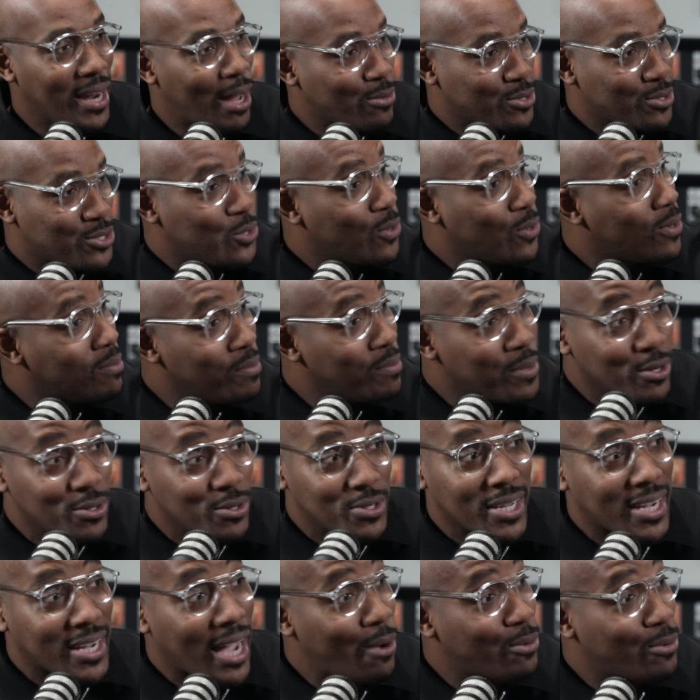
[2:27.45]
I was doing
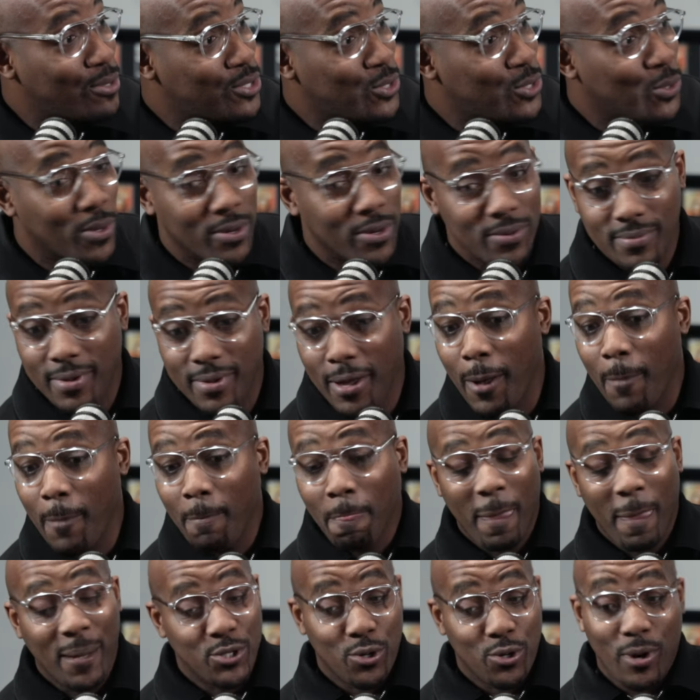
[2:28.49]
music. I was
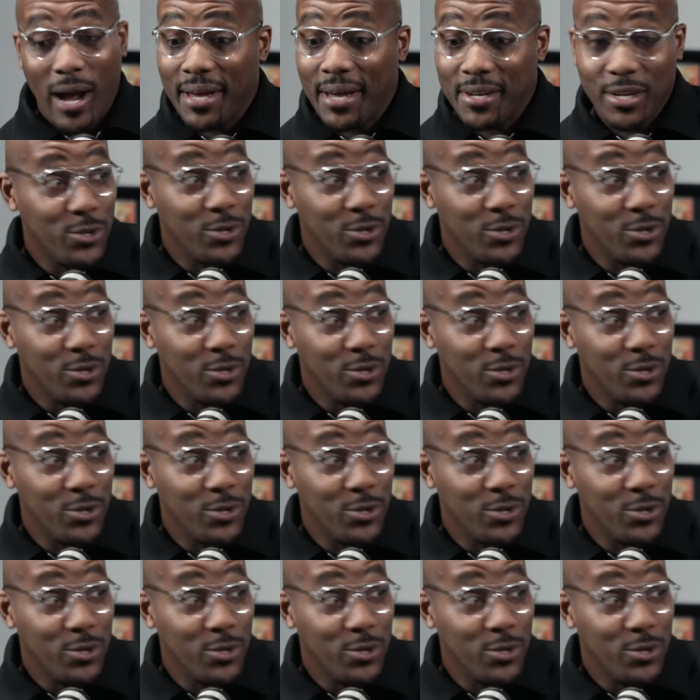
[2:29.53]
trying